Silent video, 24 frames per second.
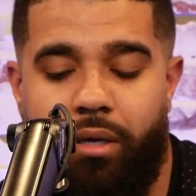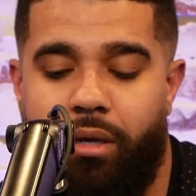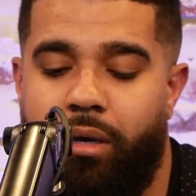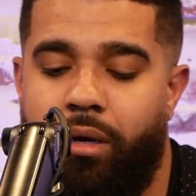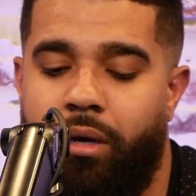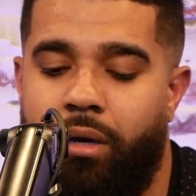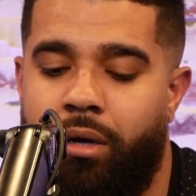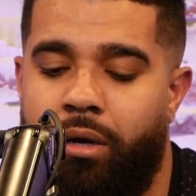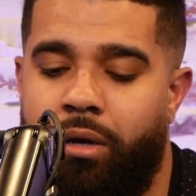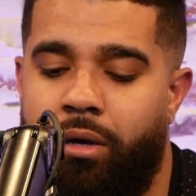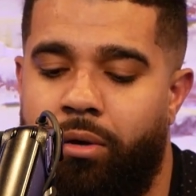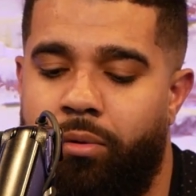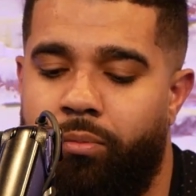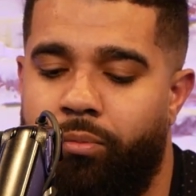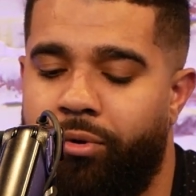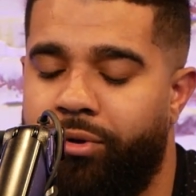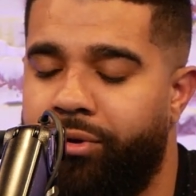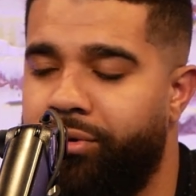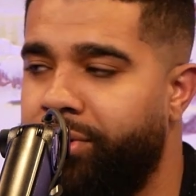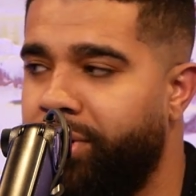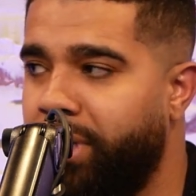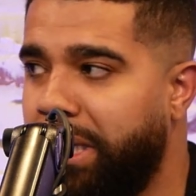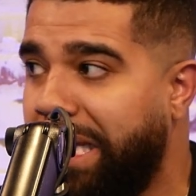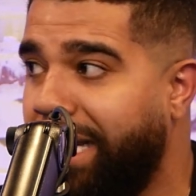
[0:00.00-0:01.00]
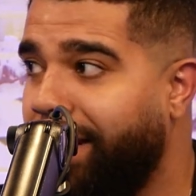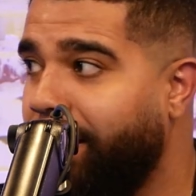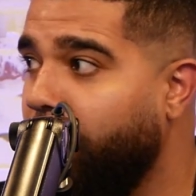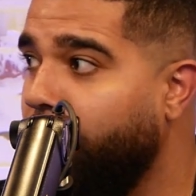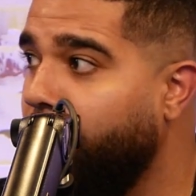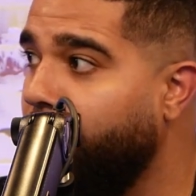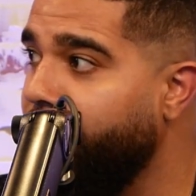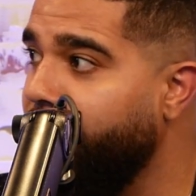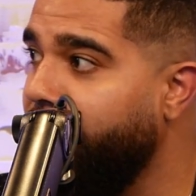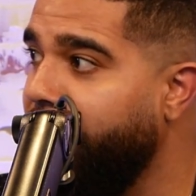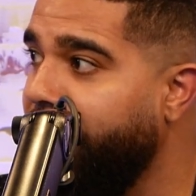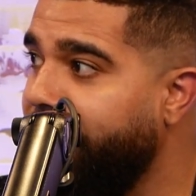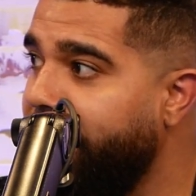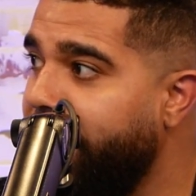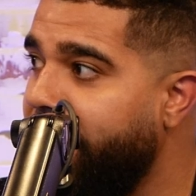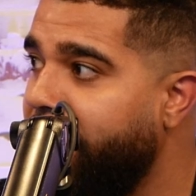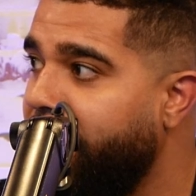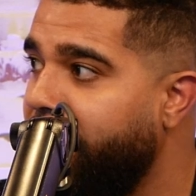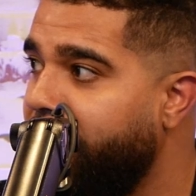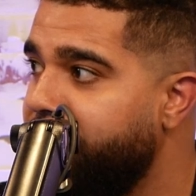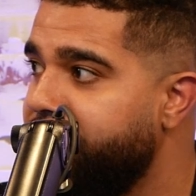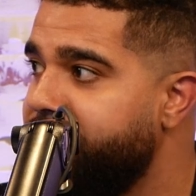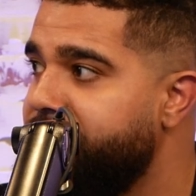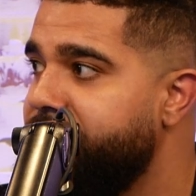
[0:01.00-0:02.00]
We're doing a lot of online
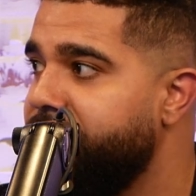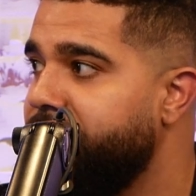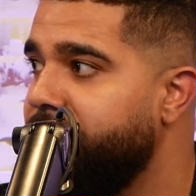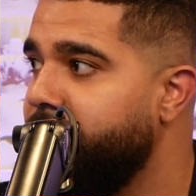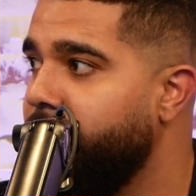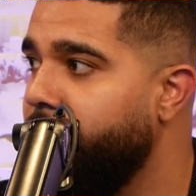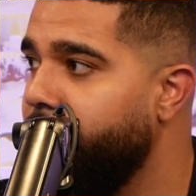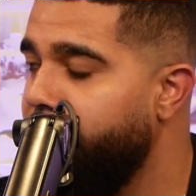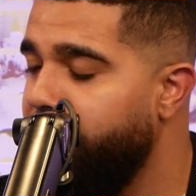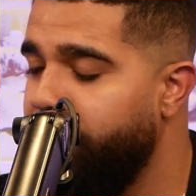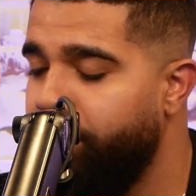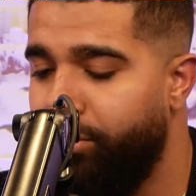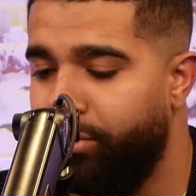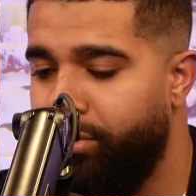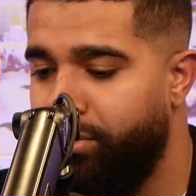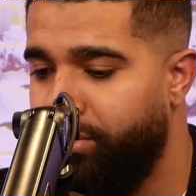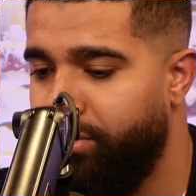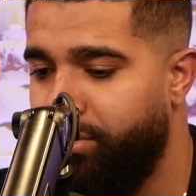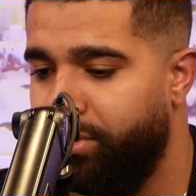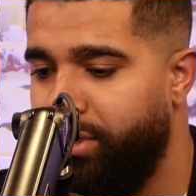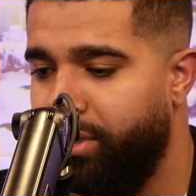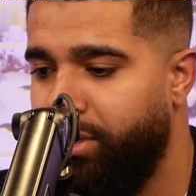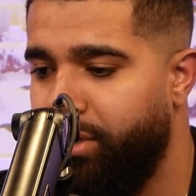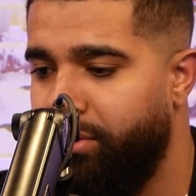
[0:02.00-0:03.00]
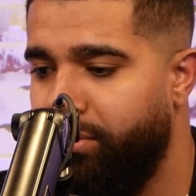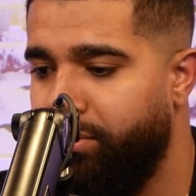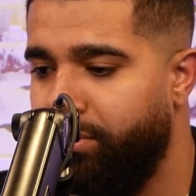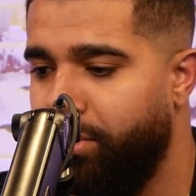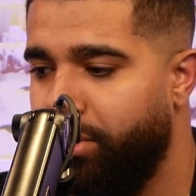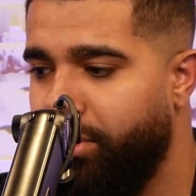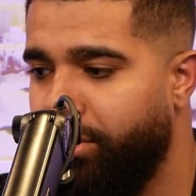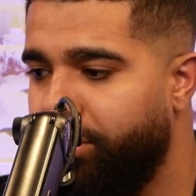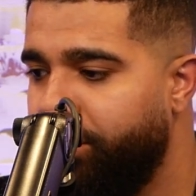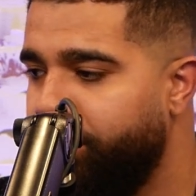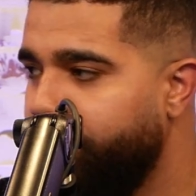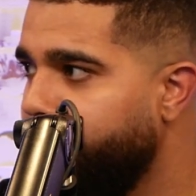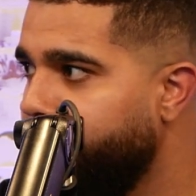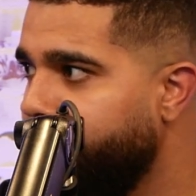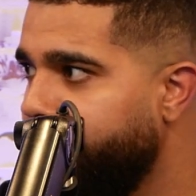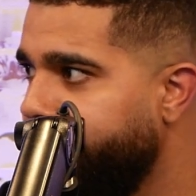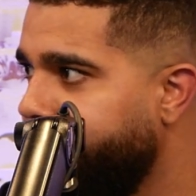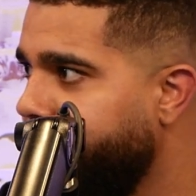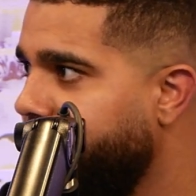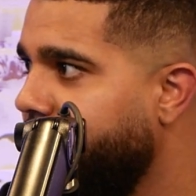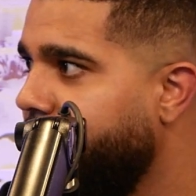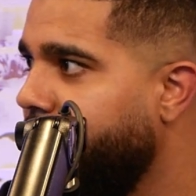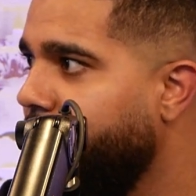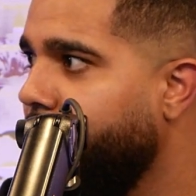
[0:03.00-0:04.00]
ads where people, you know, are
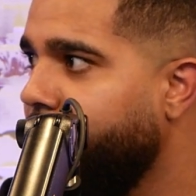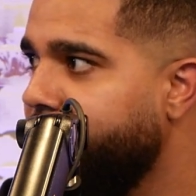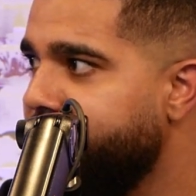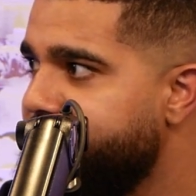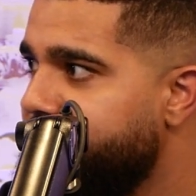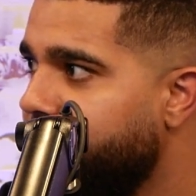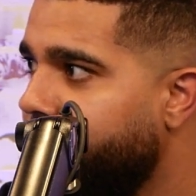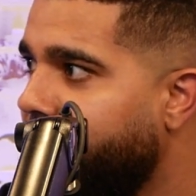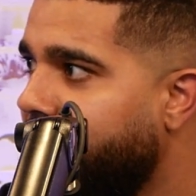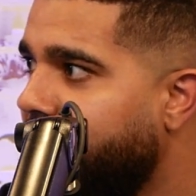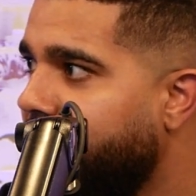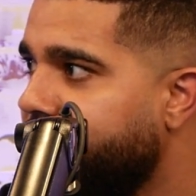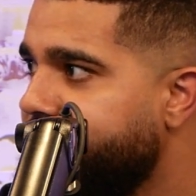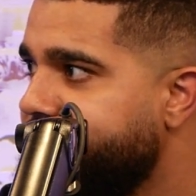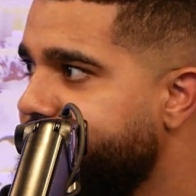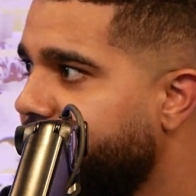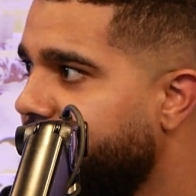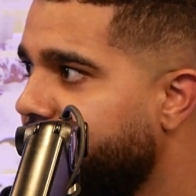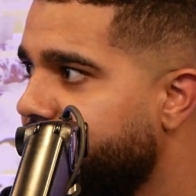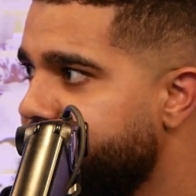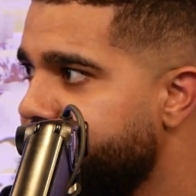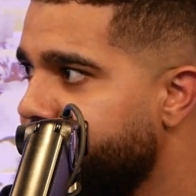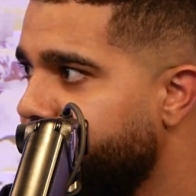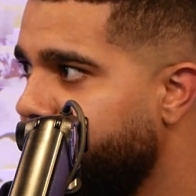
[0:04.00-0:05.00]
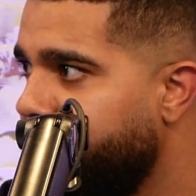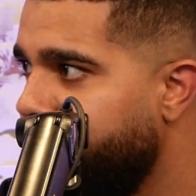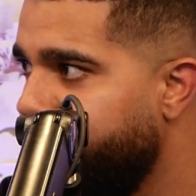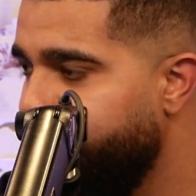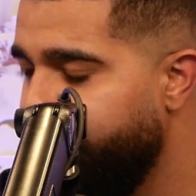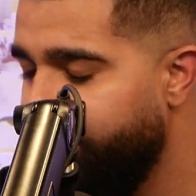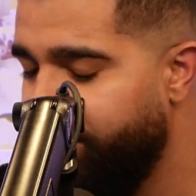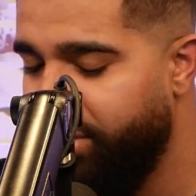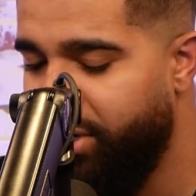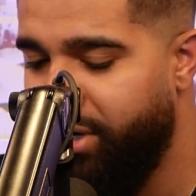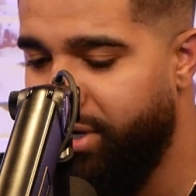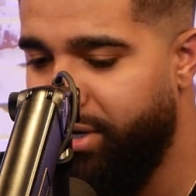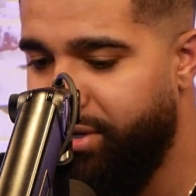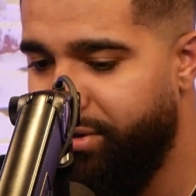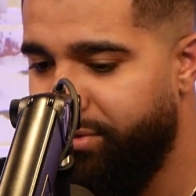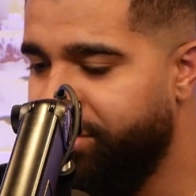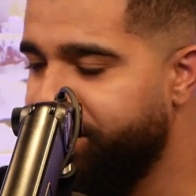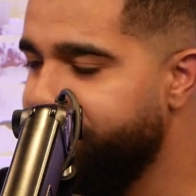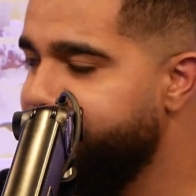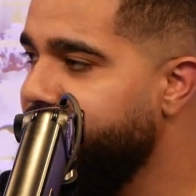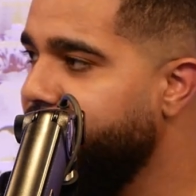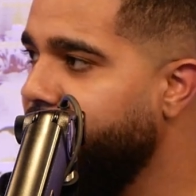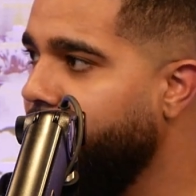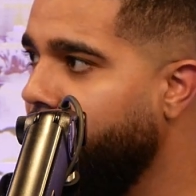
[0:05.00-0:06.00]
Googling, hey, I want to sell my house fast or whatever.
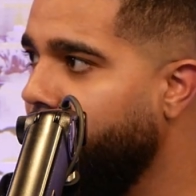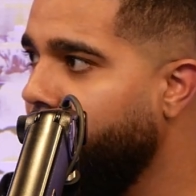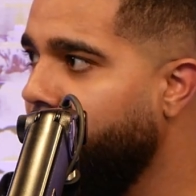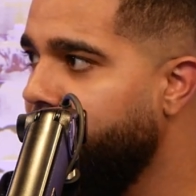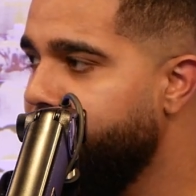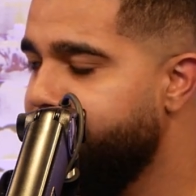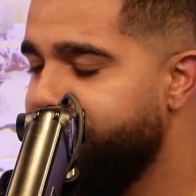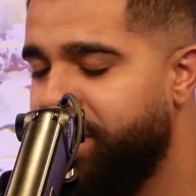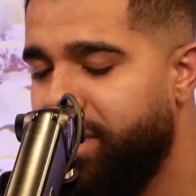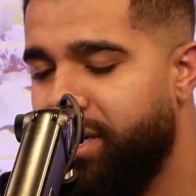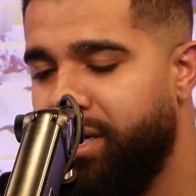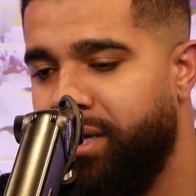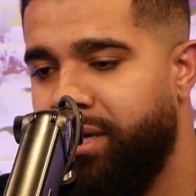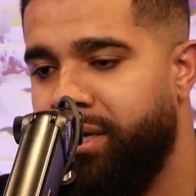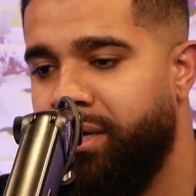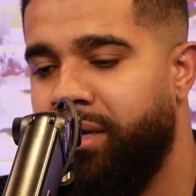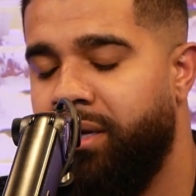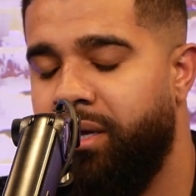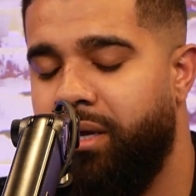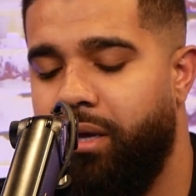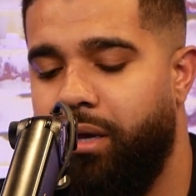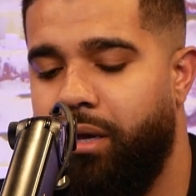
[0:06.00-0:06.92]
They're seeing our website.